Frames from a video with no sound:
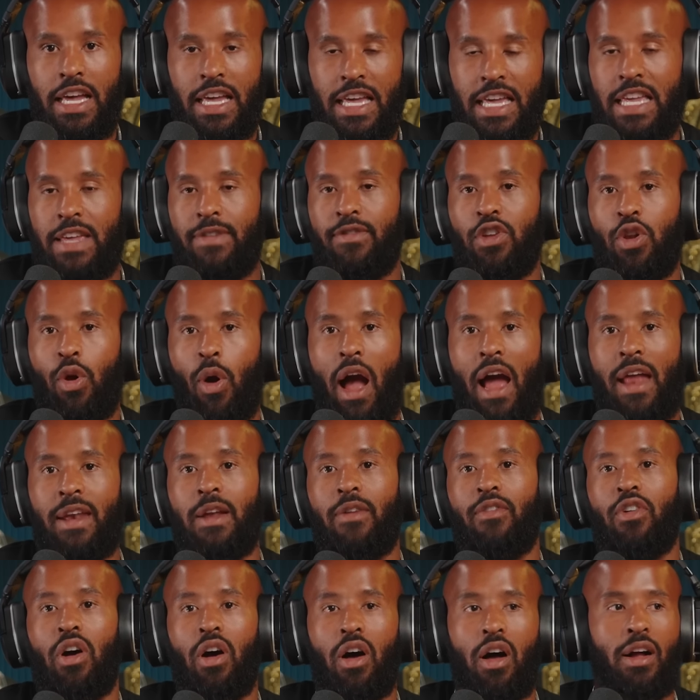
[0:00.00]
even though I
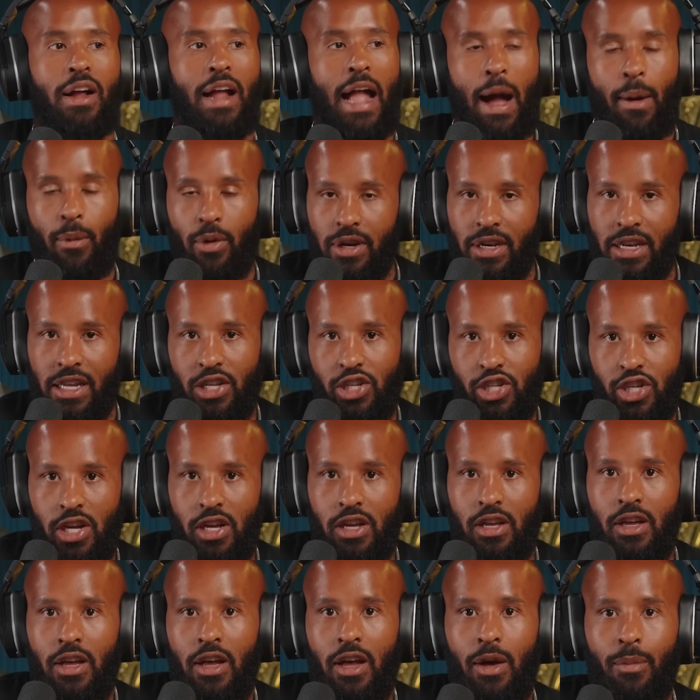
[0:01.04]
never hung out with Ninja,